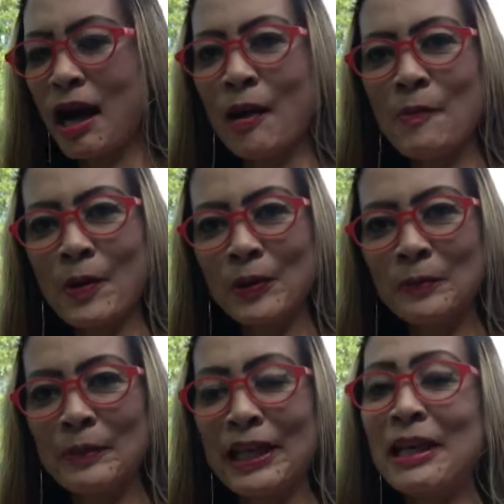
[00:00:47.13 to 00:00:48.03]
about
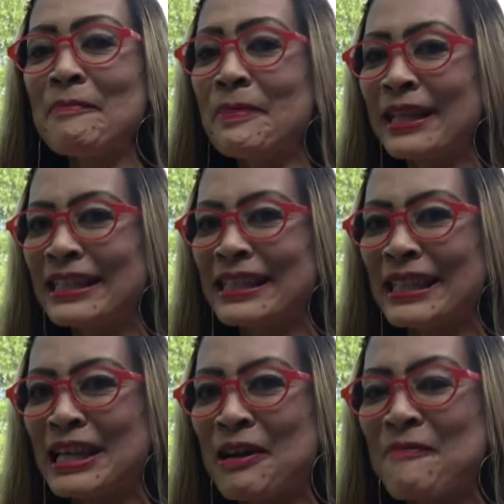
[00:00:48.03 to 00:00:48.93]
my
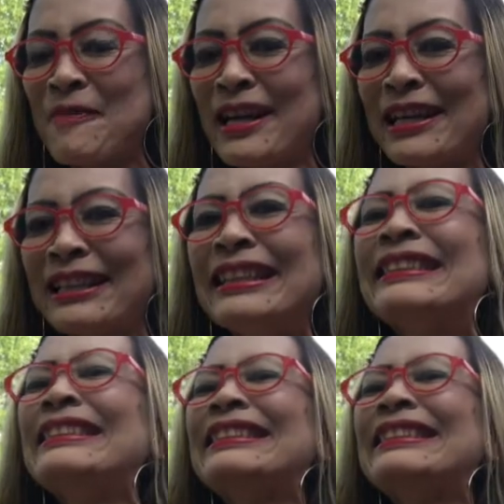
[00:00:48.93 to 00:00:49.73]
unboxing of my